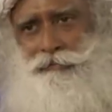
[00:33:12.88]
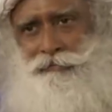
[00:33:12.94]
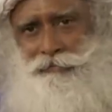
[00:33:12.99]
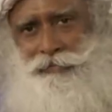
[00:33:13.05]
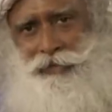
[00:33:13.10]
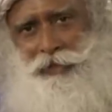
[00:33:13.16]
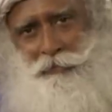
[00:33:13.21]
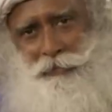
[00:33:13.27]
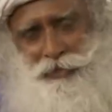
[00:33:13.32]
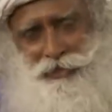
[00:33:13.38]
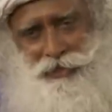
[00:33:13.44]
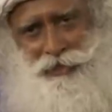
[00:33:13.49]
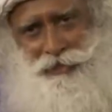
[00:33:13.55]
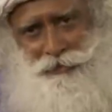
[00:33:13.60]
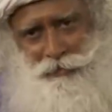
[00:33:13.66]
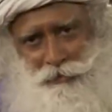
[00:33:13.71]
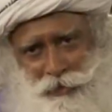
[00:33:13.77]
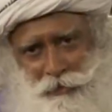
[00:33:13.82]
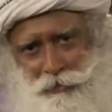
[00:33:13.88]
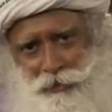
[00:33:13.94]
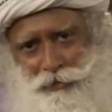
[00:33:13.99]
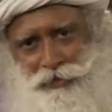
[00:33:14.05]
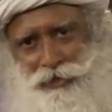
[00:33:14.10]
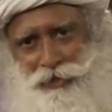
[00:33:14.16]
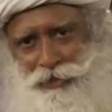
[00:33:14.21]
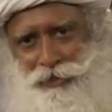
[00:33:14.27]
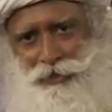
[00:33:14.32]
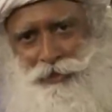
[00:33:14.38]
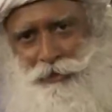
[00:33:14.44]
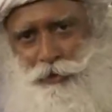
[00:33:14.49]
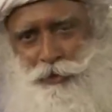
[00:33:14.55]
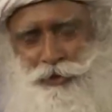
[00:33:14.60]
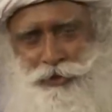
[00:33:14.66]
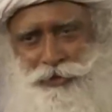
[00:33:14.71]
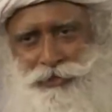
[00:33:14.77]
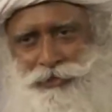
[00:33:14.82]
Let me correct one more thing in the
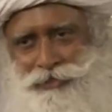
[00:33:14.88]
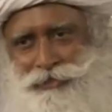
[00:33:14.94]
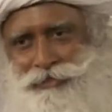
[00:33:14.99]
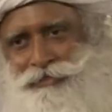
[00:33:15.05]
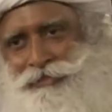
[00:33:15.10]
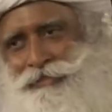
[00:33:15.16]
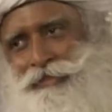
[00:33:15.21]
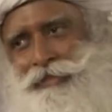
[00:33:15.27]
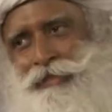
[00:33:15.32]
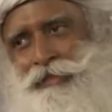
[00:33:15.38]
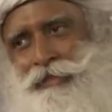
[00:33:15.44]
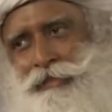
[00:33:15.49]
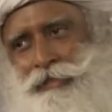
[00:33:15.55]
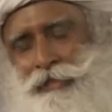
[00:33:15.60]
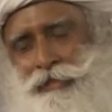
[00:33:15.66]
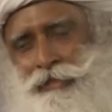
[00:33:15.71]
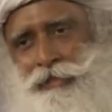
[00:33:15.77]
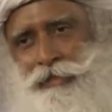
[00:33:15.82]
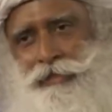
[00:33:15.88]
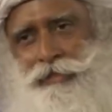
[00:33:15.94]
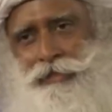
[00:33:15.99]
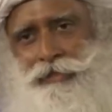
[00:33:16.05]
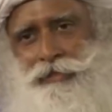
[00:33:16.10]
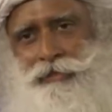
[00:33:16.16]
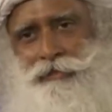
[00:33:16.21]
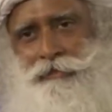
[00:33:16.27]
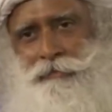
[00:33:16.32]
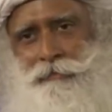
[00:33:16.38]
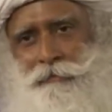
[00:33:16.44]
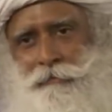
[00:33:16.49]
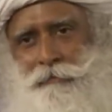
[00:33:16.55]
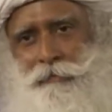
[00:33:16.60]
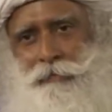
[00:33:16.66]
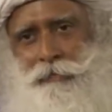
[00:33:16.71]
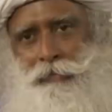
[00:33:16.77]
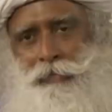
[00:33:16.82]
question. This is
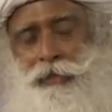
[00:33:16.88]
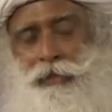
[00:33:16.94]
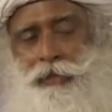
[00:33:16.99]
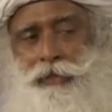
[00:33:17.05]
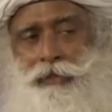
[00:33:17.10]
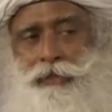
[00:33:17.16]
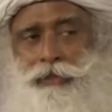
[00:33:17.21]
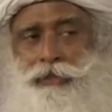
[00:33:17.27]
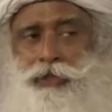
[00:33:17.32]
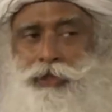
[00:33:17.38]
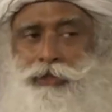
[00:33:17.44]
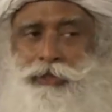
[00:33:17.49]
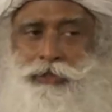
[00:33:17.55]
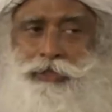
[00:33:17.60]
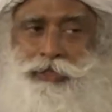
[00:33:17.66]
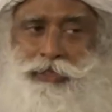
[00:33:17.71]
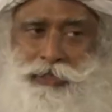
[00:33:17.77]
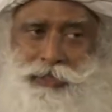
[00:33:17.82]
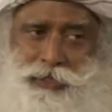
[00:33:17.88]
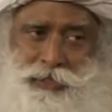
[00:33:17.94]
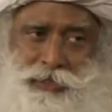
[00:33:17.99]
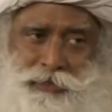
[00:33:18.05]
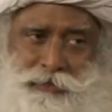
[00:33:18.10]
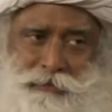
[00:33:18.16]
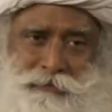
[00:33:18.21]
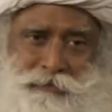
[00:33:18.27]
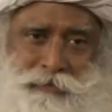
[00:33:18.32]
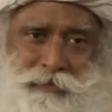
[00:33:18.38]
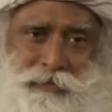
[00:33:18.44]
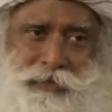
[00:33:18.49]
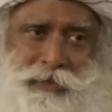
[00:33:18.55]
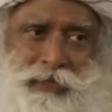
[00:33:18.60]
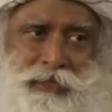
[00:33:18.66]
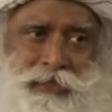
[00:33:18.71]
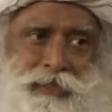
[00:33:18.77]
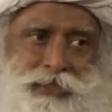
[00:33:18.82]
not a teaching.
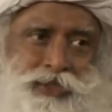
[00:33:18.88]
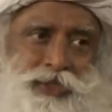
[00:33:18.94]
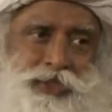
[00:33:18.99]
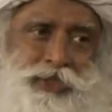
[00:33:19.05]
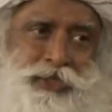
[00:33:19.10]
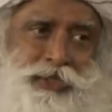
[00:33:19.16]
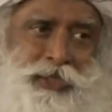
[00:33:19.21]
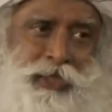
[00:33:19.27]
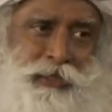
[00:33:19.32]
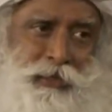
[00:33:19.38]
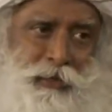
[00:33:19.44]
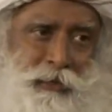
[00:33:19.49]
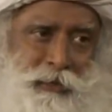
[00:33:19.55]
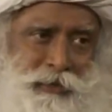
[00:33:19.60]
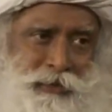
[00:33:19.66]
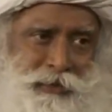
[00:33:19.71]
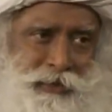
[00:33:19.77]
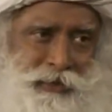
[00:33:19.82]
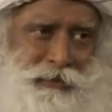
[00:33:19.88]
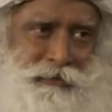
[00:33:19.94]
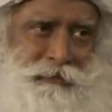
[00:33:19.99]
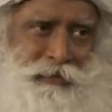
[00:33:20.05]
This is just a technology.